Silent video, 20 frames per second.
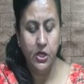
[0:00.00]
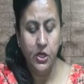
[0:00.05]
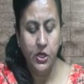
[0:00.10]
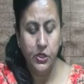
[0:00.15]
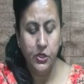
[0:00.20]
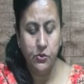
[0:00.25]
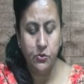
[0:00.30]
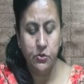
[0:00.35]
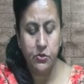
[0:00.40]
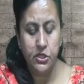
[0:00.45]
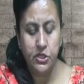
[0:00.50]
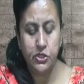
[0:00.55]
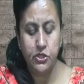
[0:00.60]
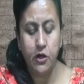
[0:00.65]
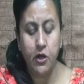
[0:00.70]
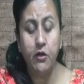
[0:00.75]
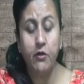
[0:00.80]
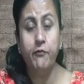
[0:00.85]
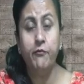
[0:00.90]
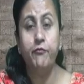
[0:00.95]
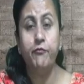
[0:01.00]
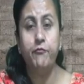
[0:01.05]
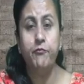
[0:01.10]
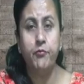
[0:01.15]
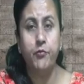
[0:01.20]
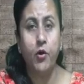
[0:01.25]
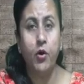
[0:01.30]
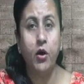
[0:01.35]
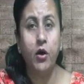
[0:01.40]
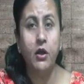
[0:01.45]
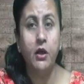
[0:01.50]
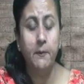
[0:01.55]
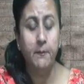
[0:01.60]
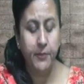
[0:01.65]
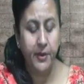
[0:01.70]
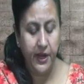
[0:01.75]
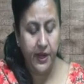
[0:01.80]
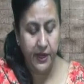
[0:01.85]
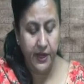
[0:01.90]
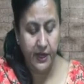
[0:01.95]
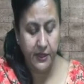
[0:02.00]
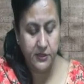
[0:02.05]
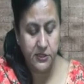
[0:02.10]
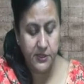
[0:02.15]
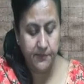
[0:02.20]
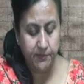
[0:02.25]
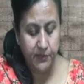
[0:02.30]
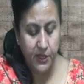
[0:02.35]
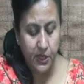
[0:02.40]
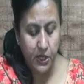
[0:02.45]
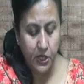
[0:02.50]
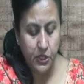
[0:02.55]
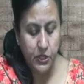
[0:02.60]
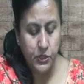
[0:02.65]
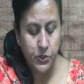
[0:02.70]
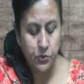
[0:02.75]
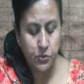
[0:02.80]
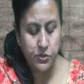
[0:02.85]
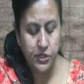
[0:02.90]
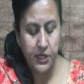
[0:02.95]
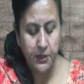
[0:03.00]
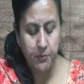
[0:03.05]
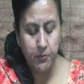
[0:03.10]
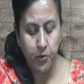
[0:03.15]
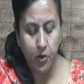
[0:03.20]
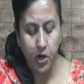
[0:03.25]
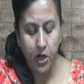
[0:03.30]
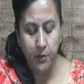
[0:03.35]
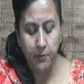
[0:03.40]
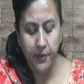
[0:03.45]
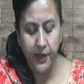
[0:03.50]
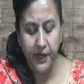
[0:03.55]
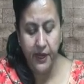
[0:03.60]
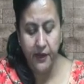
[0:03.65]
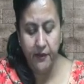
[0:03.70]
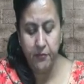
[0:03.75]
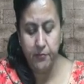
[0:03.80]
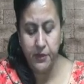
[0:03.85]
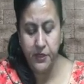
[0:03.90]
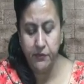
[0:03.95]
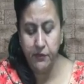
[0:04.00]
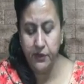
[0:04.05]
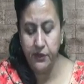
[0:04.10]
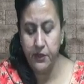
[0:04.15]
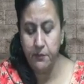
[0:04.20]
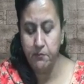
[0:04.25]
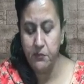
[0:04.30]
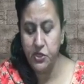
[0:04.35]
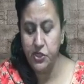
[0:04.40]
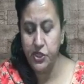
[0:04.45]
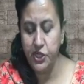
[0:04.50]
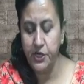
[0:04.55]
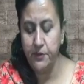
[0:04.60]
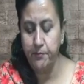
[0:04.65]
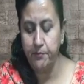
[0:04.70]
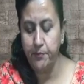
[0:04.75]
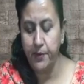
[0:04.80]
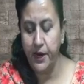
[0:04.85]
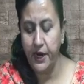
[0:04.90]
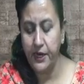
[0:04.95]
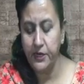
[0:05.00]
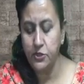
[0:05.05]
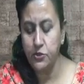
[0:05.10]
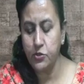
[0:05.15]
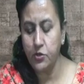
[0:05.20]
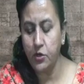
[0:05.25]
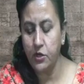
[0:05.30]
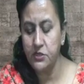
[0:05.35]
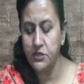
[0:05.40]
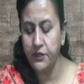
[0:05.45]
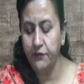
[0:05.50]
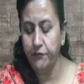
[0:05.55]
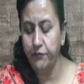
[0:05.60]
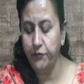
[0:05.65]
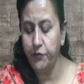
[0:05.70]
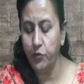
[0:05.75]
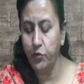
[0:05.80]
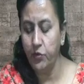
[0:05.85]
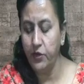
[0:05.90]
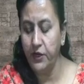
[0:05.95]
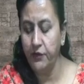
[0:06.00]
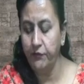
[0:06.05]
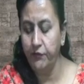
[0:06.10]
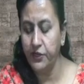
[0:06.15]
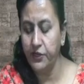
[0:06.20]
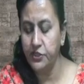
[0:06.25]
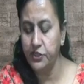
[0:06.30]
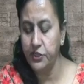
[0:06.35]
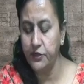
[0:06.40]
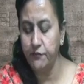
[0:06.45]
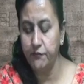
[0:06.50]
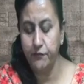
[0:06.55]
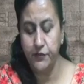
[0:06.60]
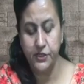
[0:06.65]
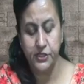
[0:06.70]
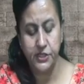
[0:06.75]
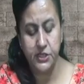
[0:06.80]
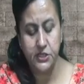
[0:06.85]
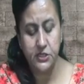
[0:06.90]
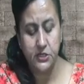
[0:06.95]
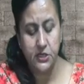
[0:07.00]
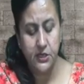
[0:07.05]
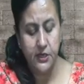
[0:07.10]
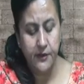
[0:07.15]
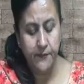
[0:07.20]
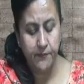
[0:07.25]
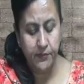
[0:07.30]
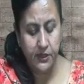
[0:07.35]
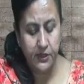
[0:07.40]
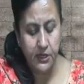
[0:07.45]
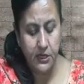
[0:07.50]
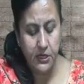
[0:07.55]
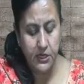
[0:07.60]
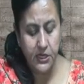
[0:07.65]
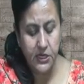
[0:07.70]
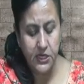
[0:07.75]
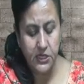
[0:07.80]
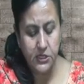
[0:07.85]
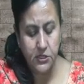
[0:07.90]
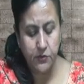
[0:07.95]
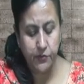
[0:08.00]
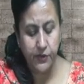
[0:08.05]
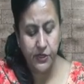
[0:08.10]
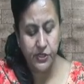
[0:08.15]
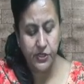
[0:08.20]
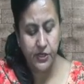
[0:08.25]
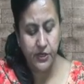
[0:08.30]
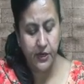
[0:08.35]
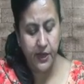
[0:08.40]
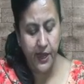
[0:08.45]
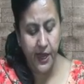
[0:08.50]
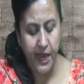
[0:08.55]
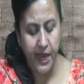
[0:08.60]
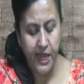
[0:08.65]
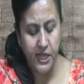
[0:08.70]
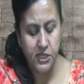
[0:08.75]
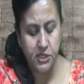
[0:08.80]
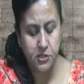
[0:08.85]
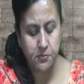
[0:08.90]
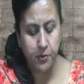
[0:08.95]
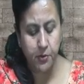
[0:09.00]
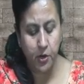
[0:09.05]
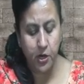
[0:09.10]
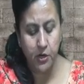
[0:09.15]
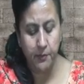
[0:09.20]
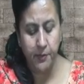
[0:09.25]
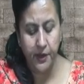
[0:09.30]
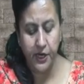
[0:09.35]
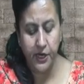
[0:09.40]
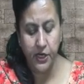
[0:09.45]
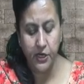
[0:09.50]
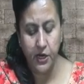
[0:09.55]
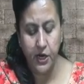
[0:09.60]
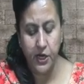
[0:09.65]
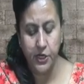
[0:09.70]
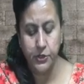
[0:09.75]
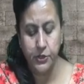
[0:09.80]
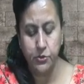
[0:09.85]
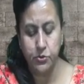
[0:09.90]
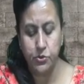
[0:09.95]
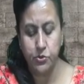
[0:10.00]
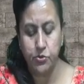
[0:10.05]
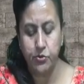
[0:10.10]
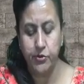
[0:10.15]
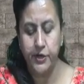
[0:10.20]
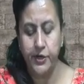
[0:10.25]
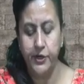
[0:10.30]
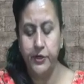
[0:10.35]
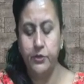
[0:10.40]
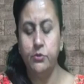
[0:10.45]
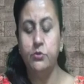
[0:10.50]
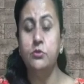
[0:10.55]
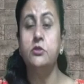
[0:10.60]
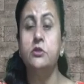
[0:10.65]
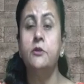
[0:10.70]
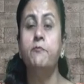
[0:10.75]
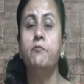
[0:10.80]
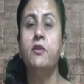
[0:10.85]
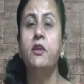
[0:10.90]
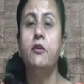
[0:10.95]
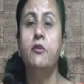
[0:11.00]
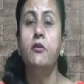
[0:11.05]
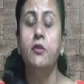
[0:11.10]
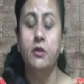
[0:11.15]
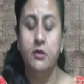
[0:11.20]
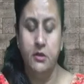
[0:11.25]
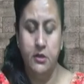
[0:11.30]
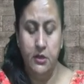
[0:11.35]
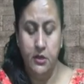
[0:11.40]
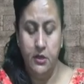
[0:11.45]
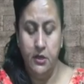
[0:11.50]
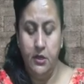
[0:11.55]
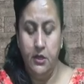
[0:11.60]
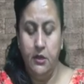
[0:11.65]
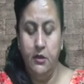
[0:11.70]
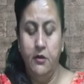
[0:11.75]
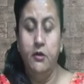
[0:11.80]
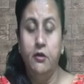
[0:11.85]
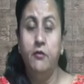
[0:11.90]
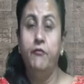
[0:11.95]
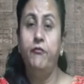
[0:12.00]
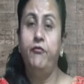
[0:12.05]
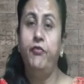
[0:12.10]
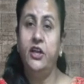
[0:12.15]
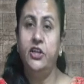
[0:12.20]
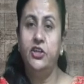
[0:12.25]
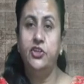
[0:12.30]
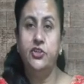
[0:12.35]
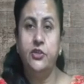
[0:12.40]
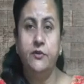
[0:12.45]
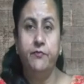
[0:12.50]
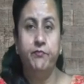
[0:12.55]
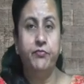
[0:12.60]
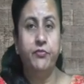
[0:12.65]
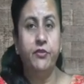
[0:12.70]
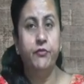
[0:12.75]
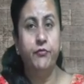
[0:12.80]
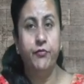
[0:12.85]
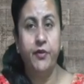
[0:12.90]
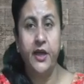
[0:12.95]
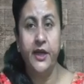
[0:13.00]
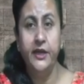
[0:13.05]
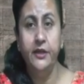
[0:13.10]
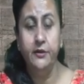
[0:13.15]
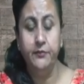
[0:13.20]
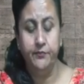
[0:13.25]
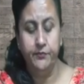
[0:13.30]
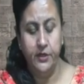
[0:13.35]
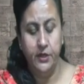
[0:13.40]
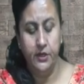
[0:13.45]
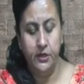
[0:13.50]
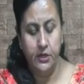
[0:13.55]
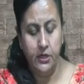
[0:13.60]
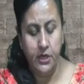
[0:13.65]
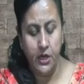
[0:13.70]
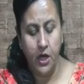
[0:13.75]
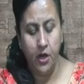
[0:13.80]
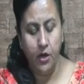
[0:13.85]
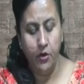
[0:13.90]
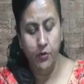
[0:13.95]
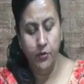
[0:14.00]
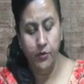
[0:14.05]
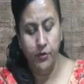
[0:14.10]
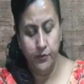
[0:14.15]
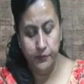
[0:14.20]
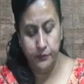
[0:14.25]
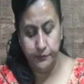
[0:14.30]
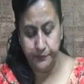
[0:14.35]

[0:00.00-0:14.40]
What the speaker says: usage of ball bearings. Using ball bearings between the machine parts causing rolling friction, which is the least friction. Hence, ball bearings are used to reduce friction. Fine. Now,